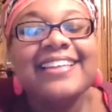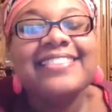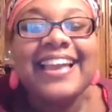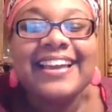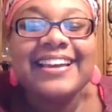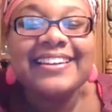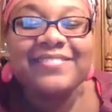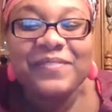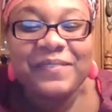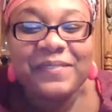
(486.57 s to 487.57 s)
they could have
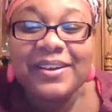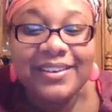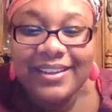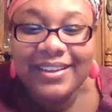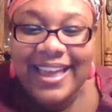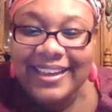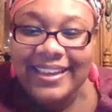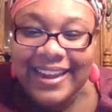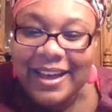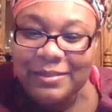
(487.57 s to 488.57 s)

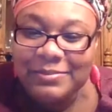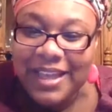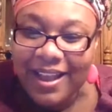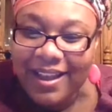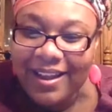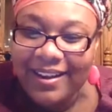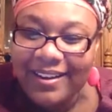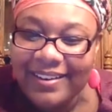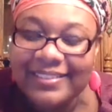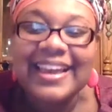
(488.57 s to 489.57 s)
helped
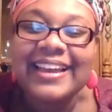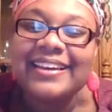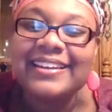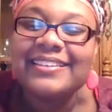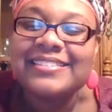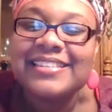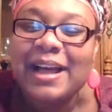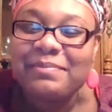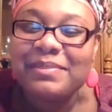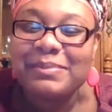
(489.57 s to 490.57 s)
her. They could have
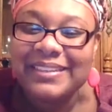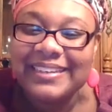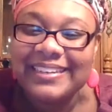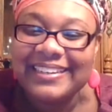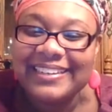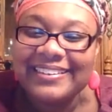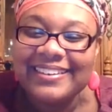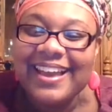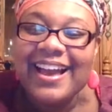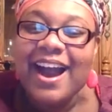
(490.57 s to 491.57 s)
stopped the bleeding.
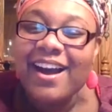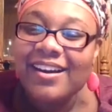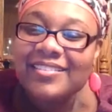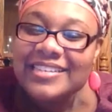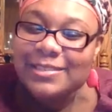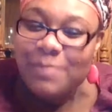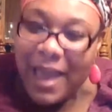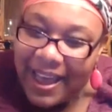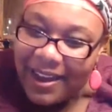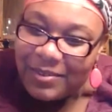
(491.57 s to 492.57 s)
All these
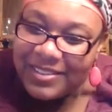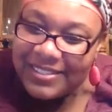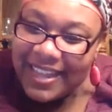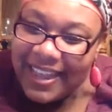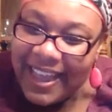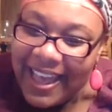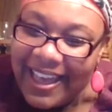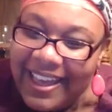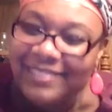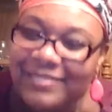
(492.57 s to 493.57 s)
powers they
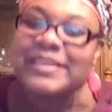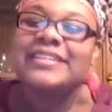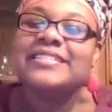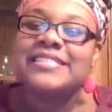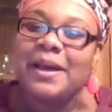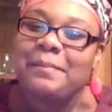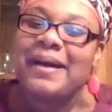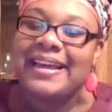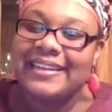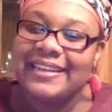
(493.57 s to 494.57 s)
have,
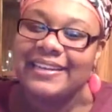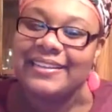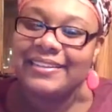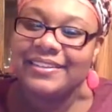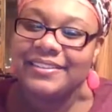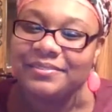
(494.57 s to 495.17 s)
somebody heal her.